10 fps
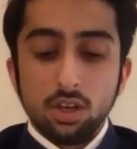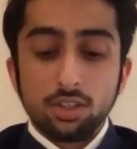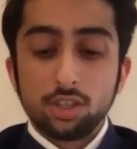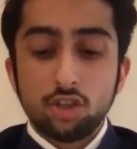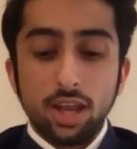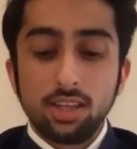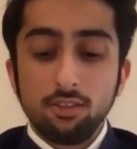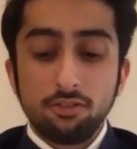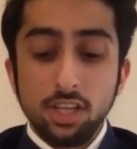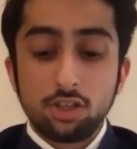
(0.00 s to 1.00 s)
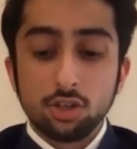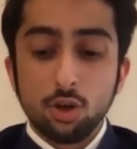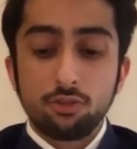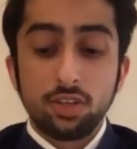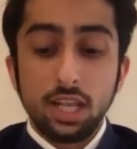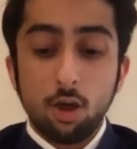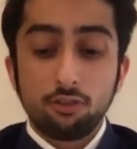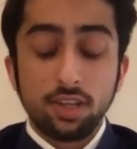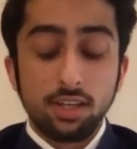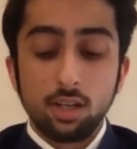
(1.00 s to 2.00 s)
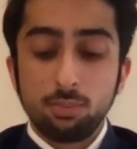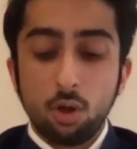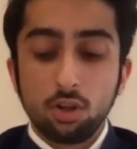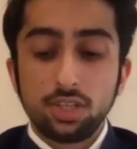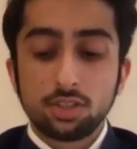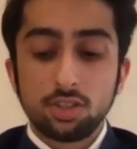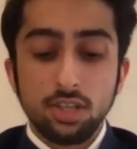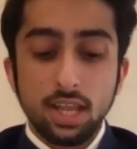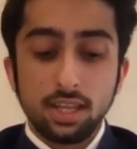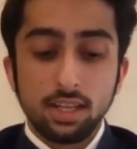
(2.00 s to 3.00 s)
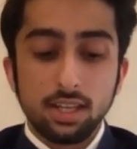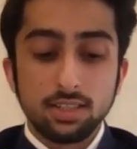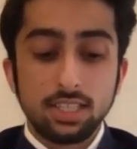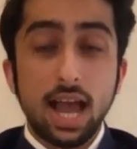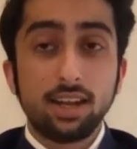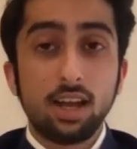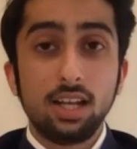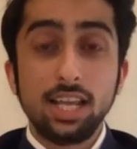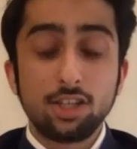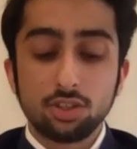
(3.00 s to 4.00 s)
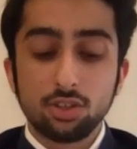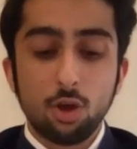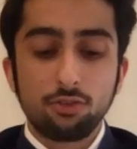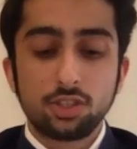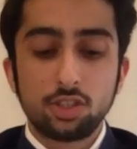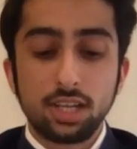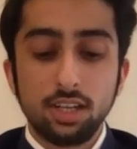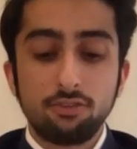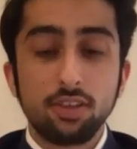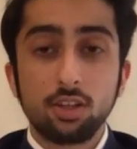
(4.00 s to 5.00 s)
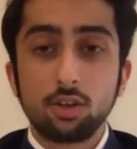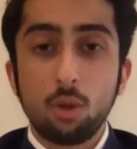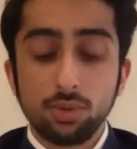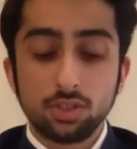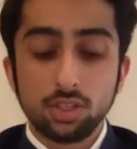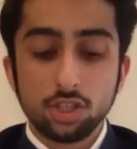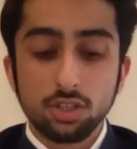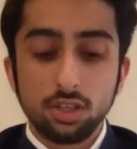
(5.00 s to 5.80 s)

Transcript: the striking feature of Indian politics today is the annihilation of a significant opposition.